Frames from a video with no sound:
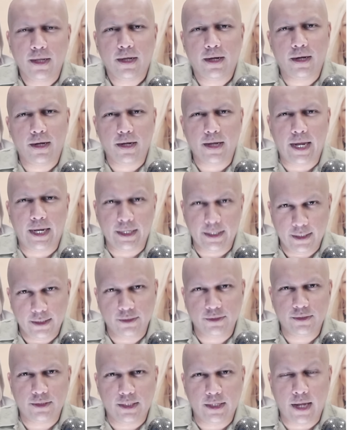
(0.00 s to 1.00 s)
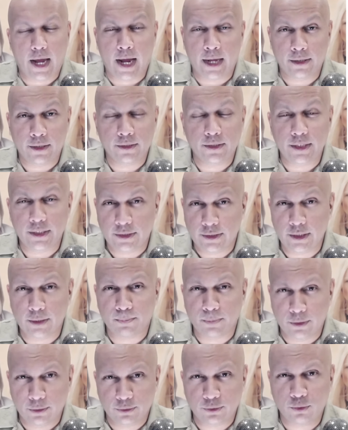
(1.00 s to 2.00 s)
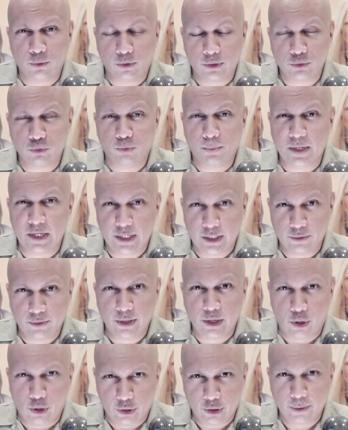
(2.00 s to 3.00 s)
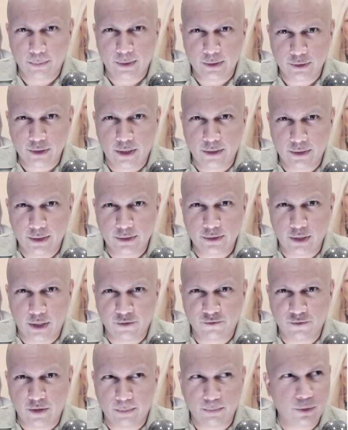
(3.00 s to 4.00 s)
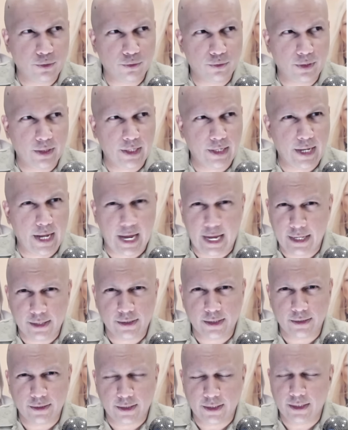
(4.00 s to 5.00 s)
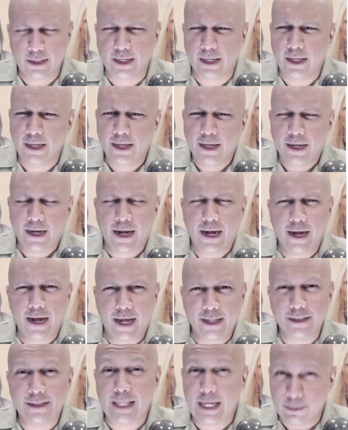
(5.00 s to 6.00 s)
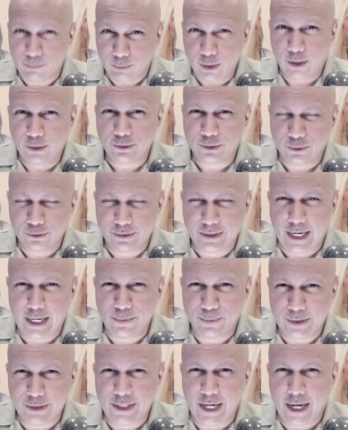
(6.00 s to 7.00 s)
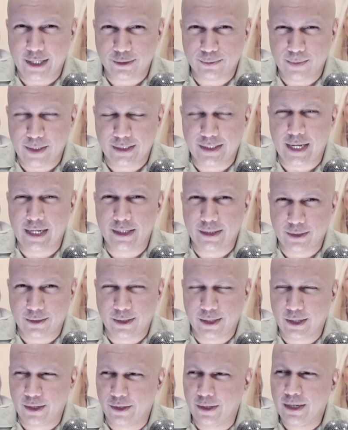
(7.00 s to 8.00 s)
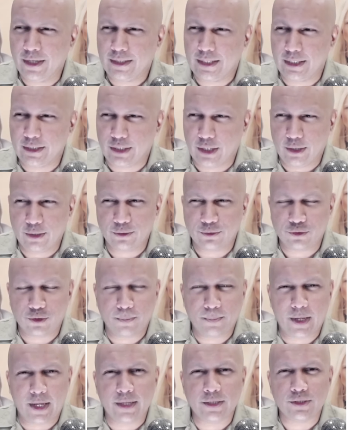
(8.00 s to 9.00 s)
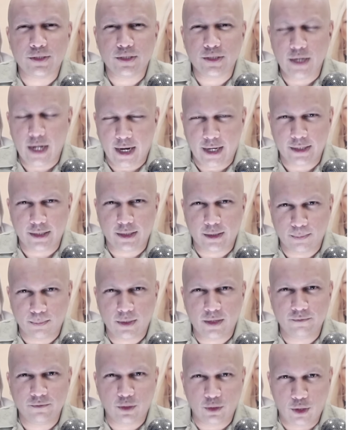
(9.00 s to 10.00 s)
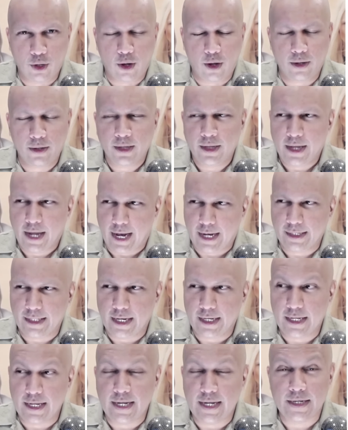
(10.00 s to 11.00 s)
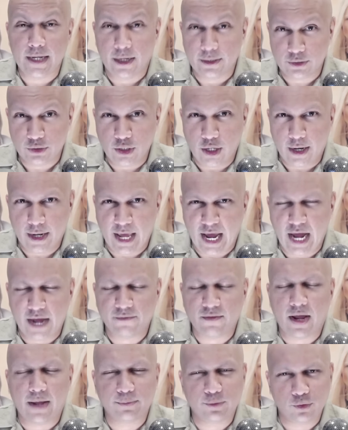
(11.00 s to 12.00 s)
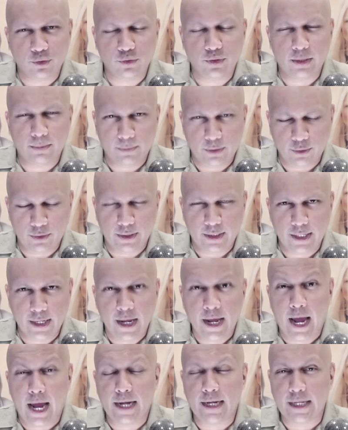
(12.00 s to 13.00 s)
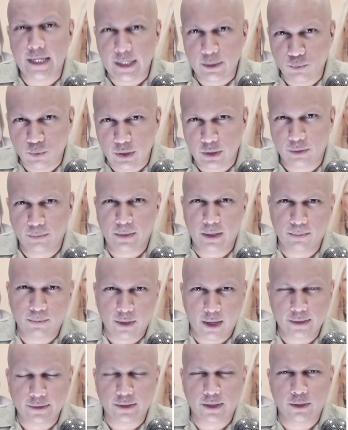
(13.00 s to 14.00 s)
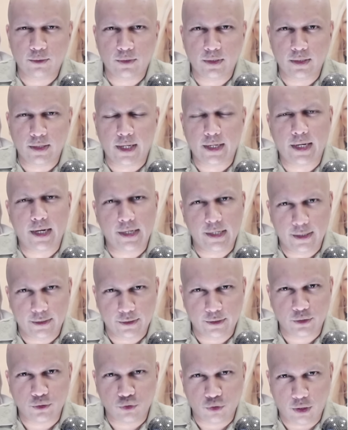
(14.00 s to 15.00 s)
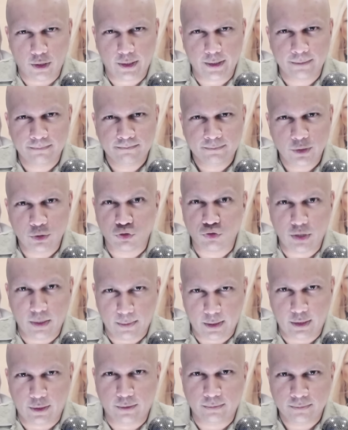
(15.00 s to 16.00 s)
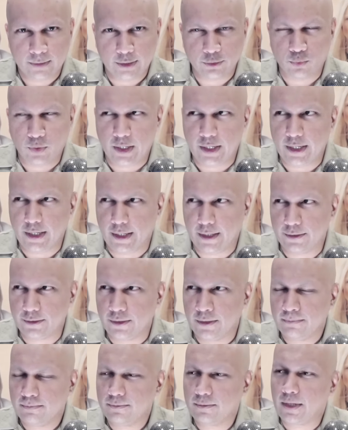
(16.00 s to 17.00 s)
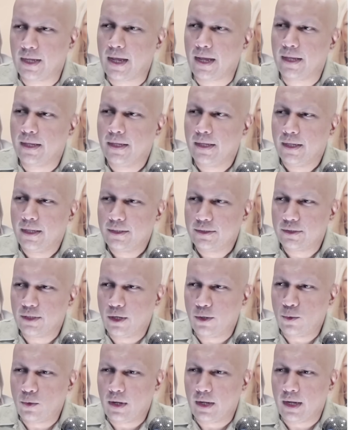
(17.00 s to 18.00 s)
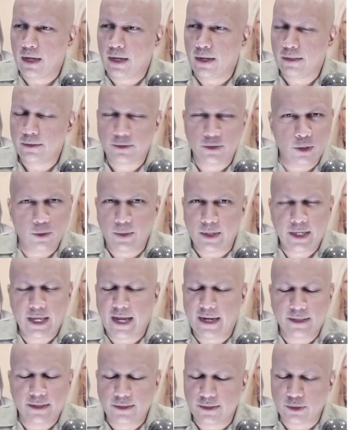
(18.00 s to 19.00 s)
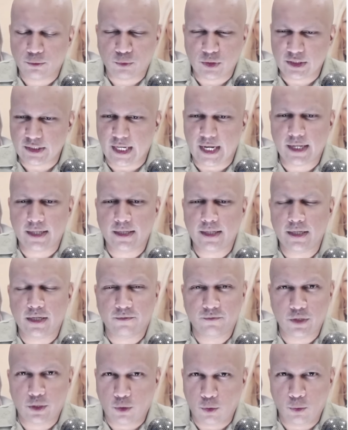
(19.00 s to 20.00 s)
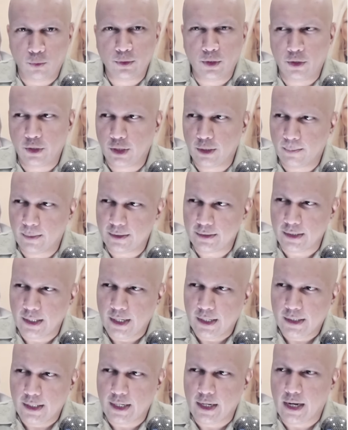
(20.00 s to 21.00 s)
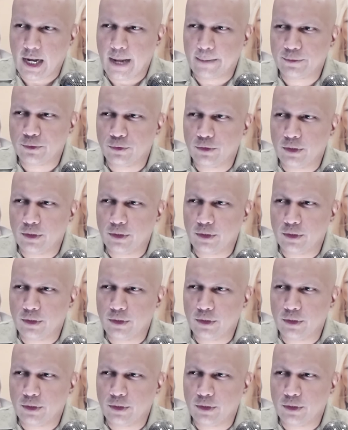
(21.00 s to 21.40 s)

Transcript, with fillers: uh, in D C. And the D C appeals courts will be hearing arguments on this on February eighth, I think. Uh, and they will also side with Jack Smith and declare that Donald Trump is not above the law and that he does not have absolute immunity and he will be prosecuted like any other crook, criminal. That's what he is. Okay. So, uh, so again, this is a recycling of their old arguments. They got absolute